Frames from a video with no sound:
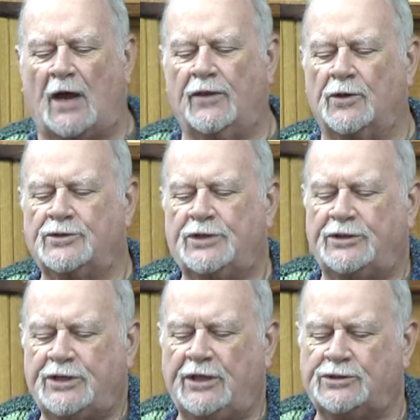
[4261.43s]
Him
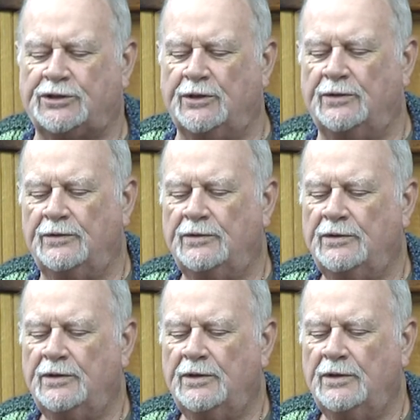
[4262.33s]
abides in
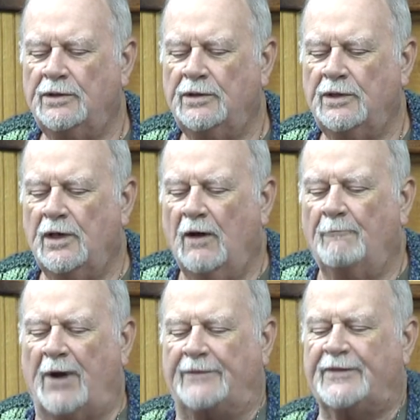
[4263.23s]
you.
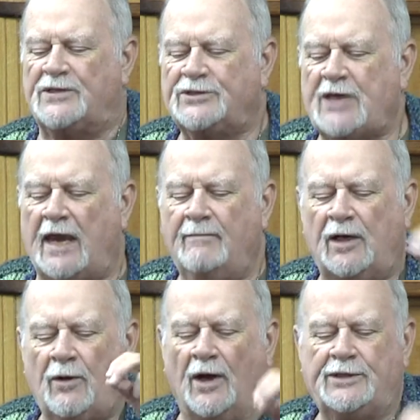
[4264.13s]
You don't
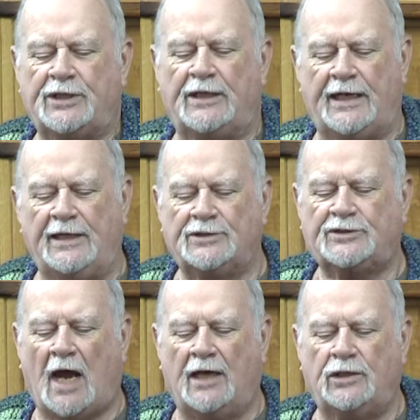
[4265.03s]
need all these
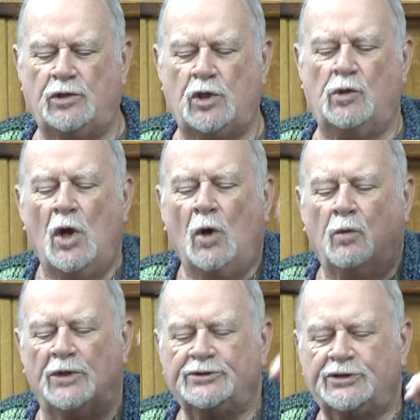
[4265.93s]
others to
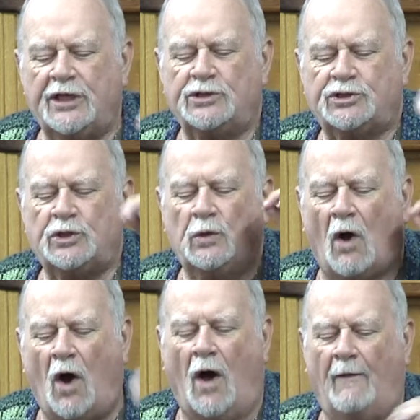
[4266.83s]
teach you.
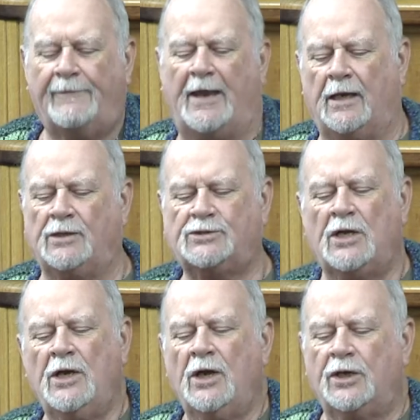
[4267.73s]
But
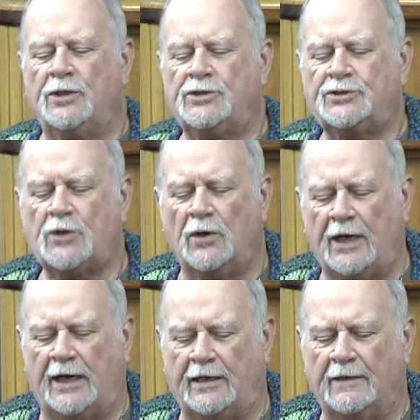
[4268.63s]
the same
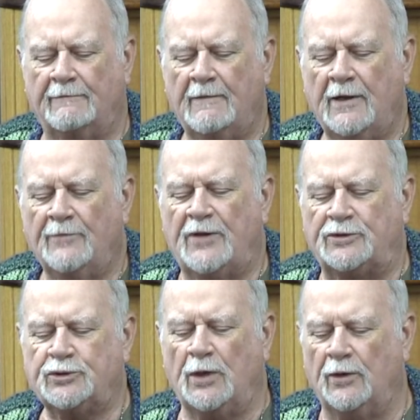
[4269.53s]
anointing inside
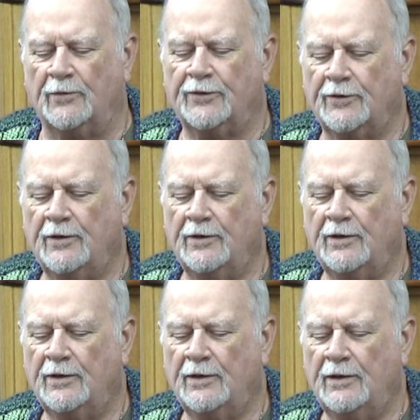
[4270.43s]
of you will
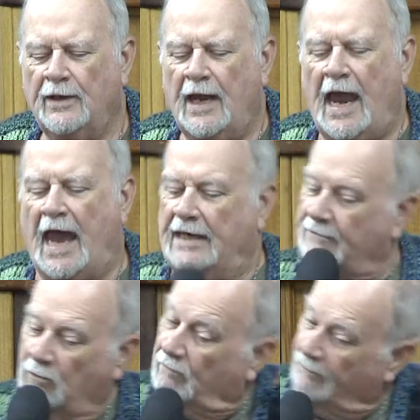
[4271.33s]
teach you
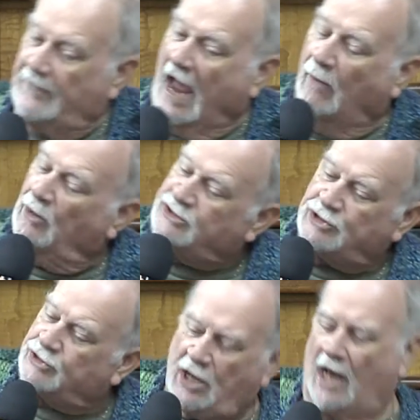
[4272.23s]
all things
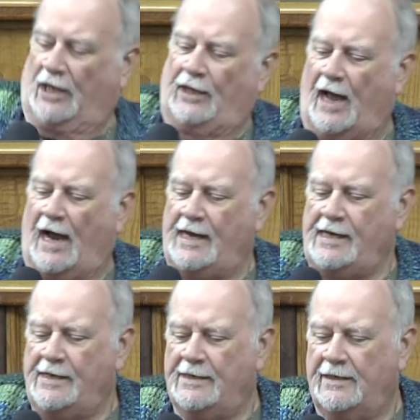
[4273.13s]
concerning
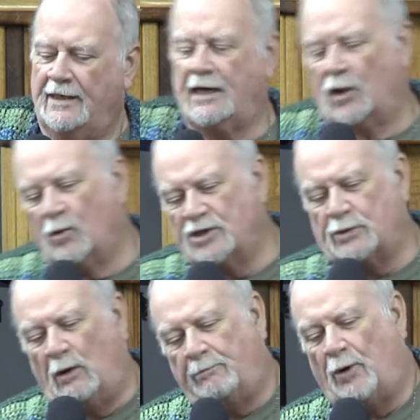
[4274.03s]
the truth.